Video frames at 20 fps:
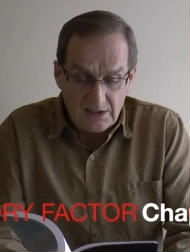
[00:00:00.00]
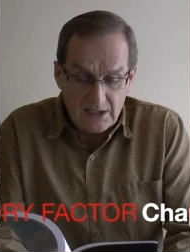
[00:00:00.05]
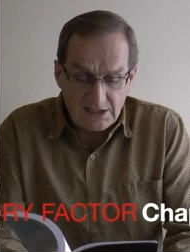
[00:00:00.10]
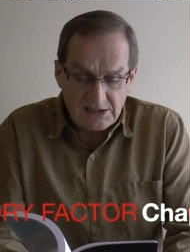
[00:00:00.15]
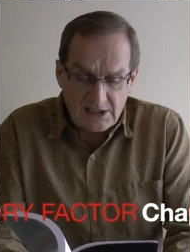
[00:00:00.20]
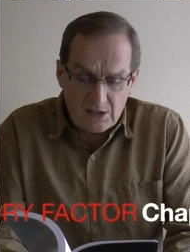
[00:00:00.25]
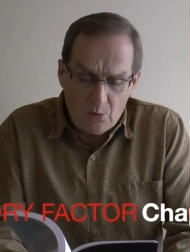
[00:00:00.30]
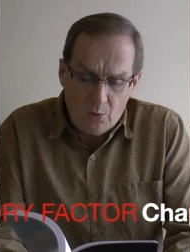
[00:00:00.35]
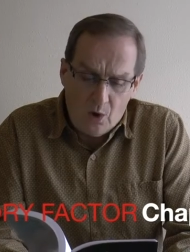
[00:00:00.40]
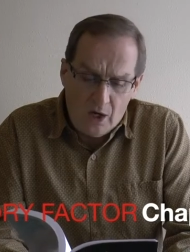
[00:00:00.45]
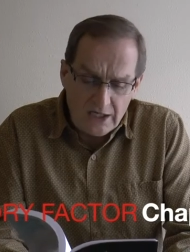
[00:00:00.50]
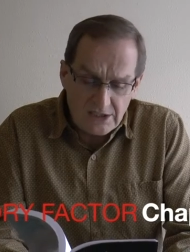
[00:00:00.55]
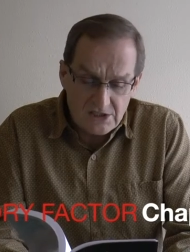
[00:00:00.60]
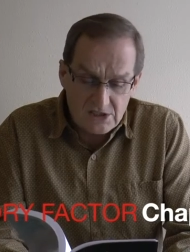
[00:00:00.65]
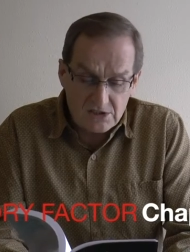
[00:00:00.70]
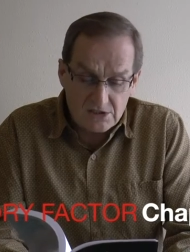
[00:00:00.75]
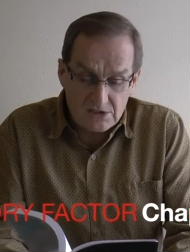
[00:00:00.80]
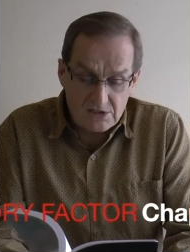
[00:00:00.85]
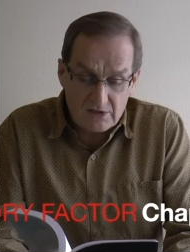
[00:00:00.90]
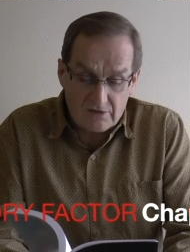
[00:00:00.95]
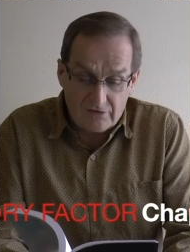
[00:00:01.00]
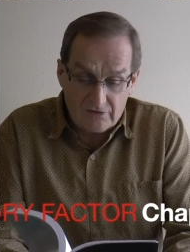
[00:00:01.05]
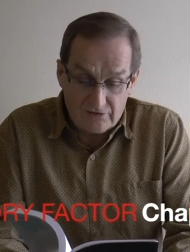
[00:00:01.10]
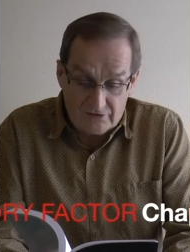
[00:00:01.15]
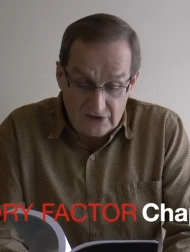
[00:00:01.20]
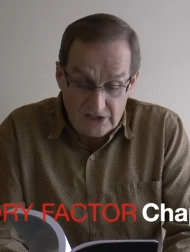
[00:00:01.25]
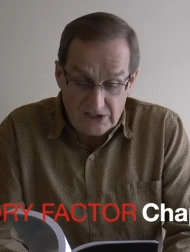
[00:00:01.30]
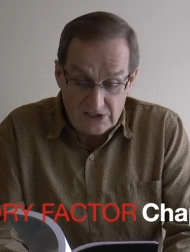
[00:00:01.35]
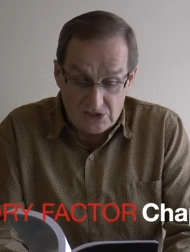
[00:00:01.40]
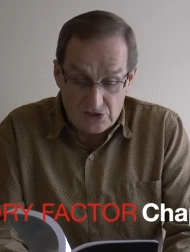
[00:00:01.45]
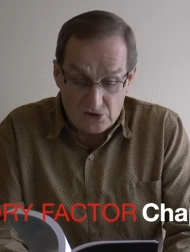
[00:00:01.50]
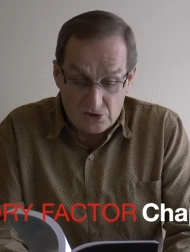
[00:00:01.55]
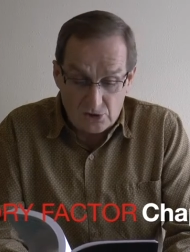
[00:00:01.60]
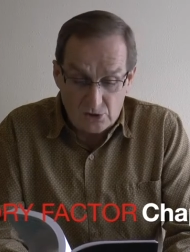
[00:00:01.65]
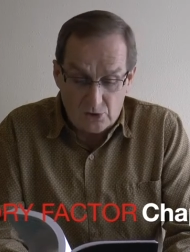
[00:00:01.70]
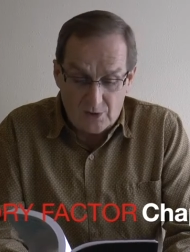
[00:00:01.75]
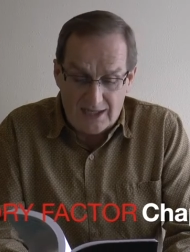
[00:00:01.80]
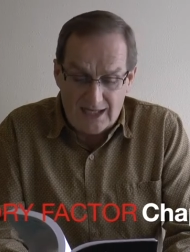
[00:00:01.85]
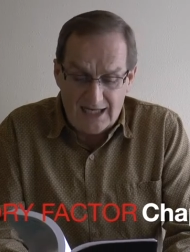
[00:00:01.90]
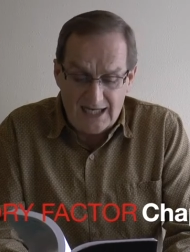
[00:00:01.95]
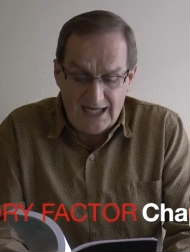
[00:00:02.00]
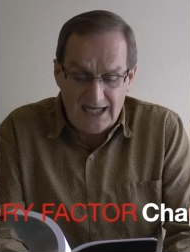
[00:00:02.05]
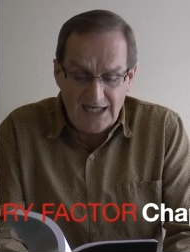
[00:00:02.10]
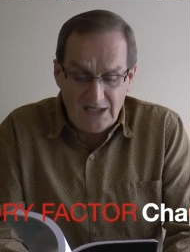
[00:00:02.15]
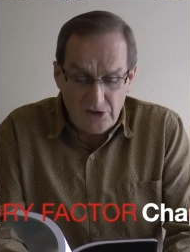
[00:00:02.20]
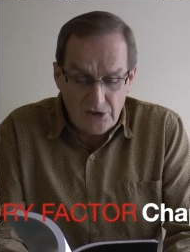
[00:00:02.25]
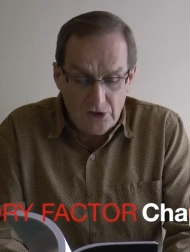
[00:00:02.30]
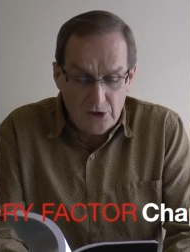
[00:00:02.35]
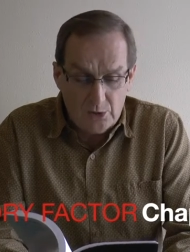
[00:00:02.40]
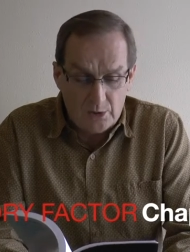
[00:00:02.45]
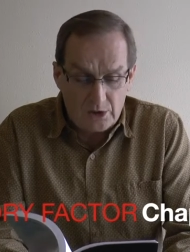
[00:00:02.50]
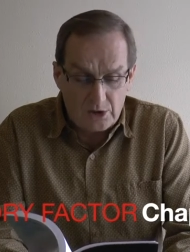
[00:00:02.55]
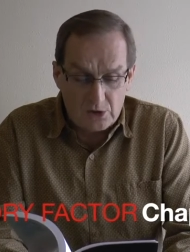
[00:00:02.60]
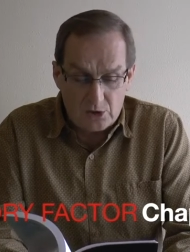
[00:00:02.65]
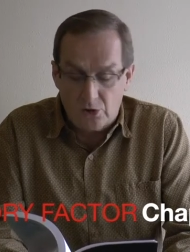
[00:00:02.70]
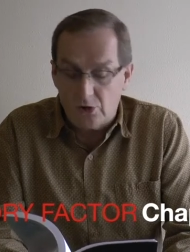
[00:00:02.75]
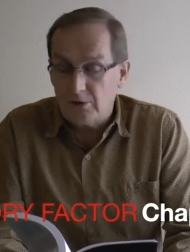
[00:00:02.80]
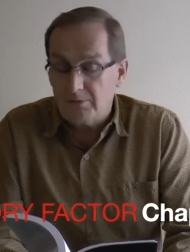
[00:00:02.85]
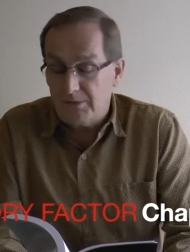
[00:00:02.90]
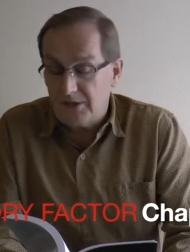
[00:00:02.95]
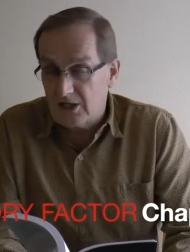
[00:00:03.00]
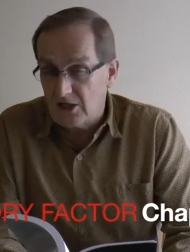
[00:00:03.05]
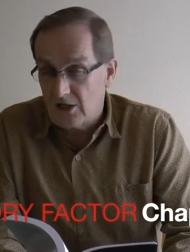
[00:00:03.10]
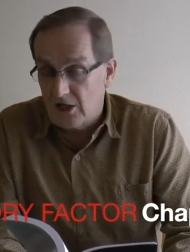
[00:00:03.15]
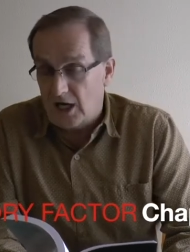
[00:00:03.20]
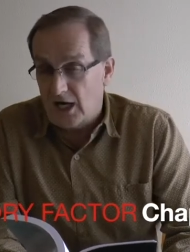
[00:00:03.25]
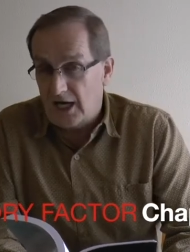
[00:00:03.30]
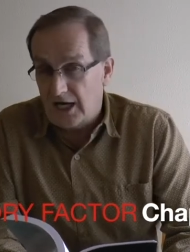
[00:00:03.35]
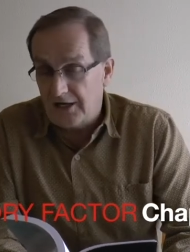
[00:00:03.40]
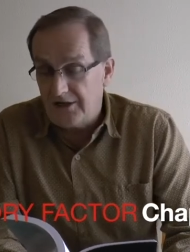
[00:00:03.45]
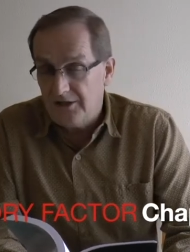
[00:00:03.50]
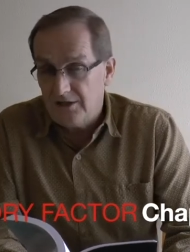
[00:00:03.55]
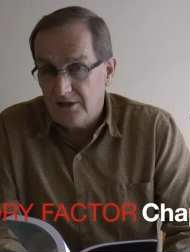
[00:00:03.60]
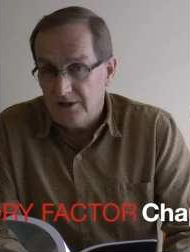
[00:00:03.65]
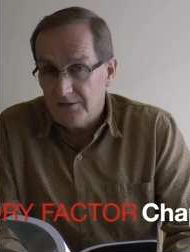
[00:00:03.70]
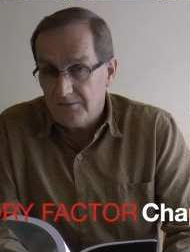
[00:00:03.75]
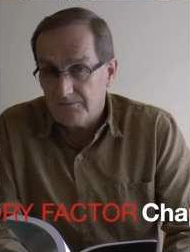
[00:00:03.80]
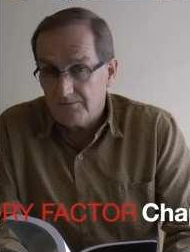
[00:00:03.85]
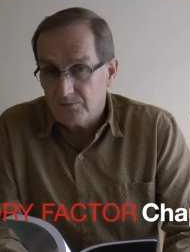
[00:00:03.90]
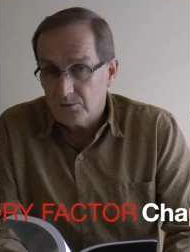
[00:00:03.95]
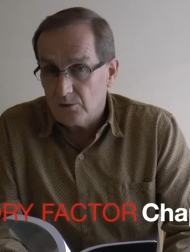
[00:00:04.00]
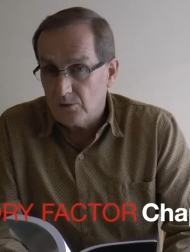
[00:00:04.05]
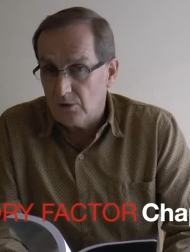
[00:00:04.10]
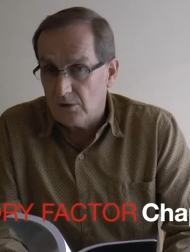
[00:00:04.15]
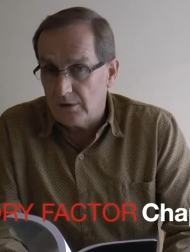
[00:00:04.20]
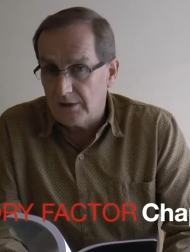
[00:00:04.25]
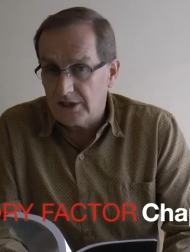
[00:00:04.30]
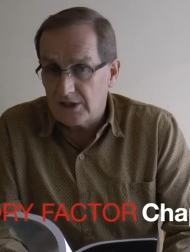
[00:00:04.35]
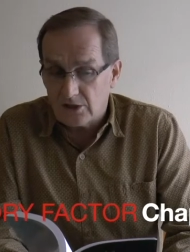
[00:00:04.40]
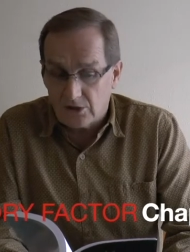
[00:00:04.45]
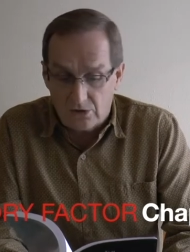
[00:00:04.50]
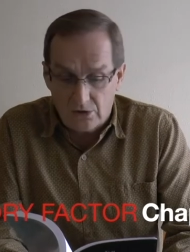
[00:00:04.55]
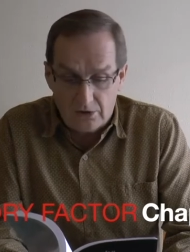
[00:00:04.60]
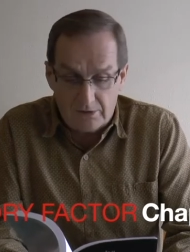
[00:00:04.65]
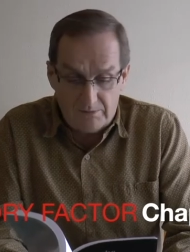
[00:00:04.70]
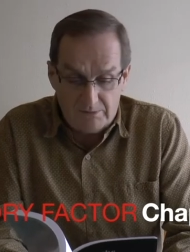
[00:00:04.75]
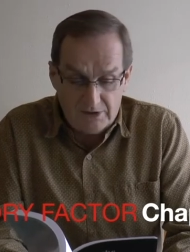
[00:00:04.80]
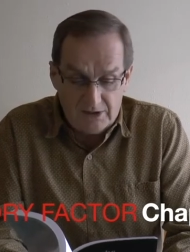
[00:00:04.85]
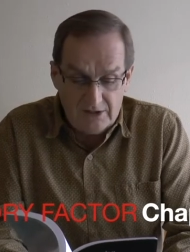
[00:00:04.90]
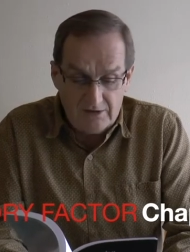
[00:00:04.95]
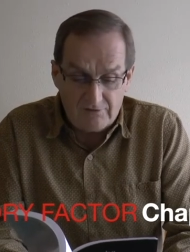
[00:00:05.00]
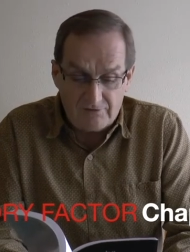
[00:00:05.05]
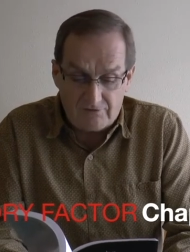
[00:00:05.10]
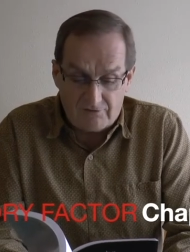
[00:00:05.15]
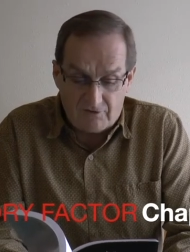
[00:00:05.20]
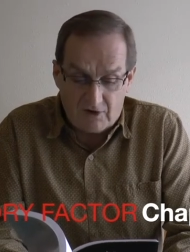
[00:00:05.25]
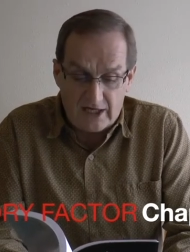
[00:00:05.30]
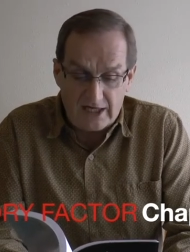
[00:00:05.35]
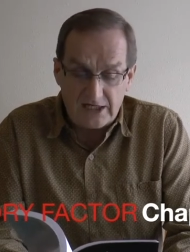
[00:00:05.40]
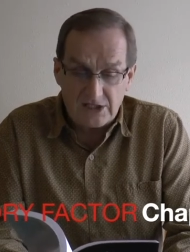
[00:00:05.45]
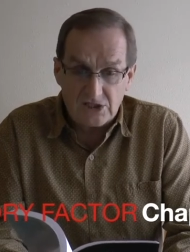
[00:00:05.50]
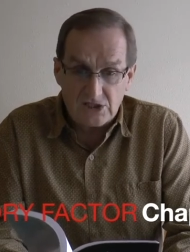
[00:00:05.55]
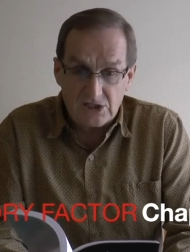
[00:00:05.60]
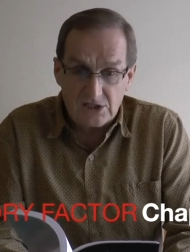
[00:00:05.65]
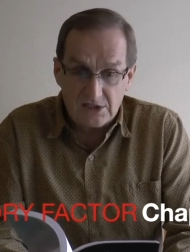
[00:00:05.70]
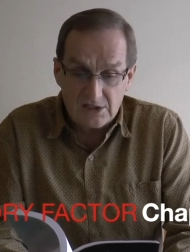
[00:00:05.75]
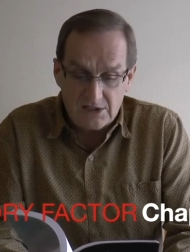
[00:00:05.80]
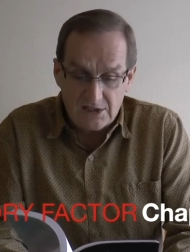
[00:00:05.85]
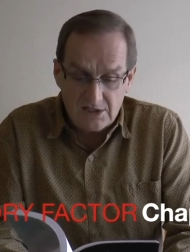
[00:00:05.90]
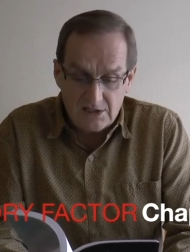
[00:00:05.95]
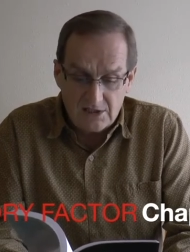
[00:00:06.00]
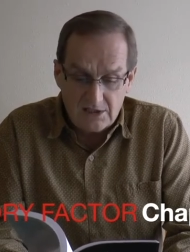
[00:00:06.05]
As I watched these two, I knew it could be God or it could be flesh.